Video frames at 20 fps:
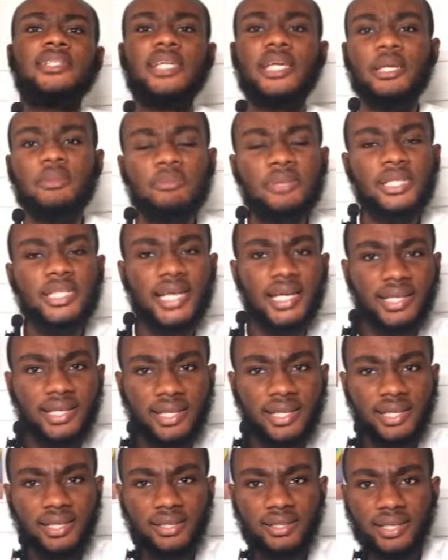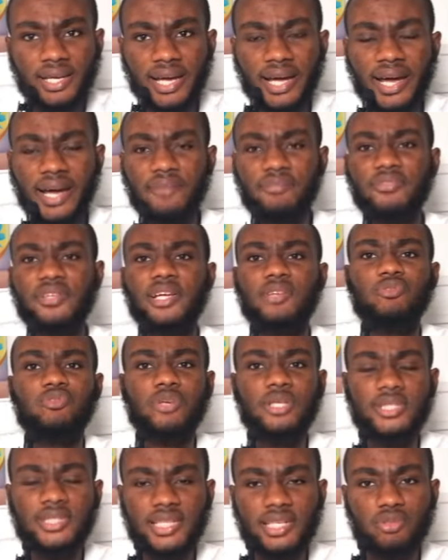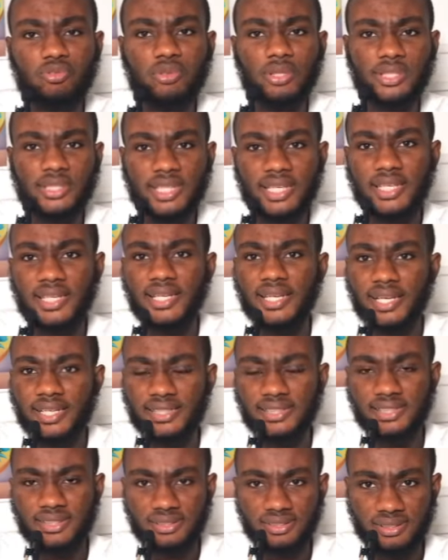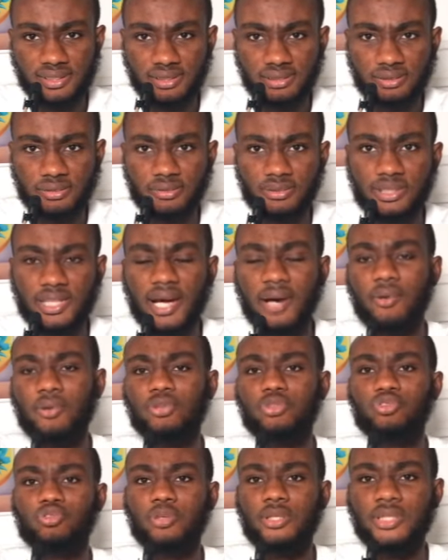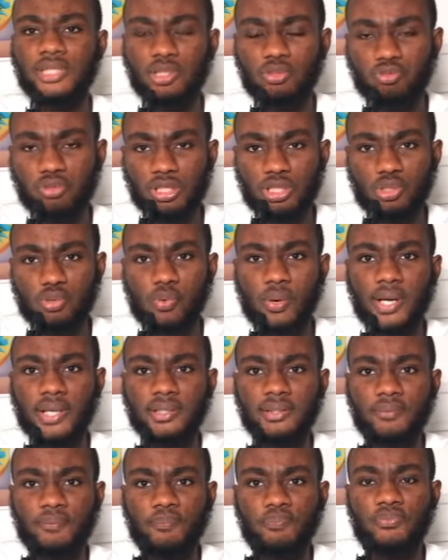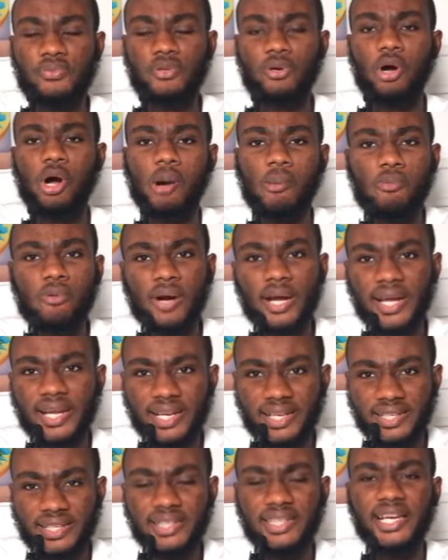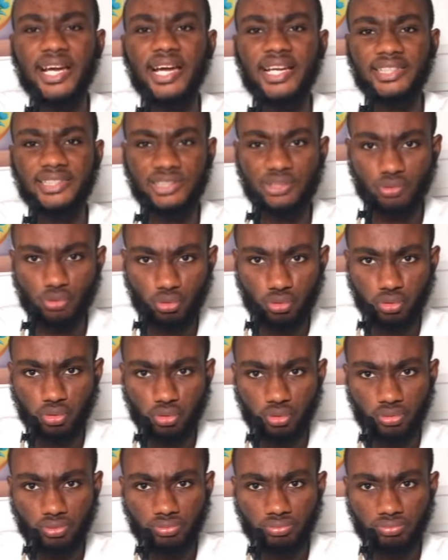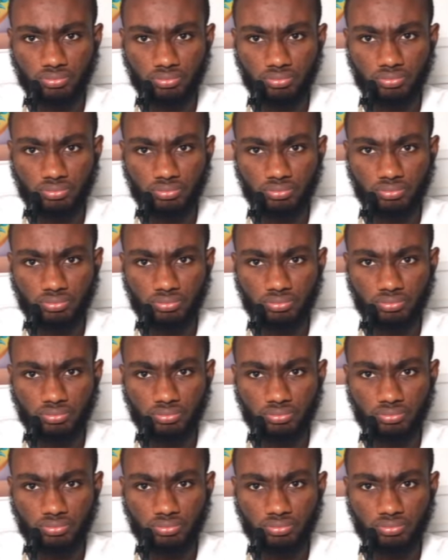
immediately after 2020 elections, you know, that was 2021. Omo aye den edging soon.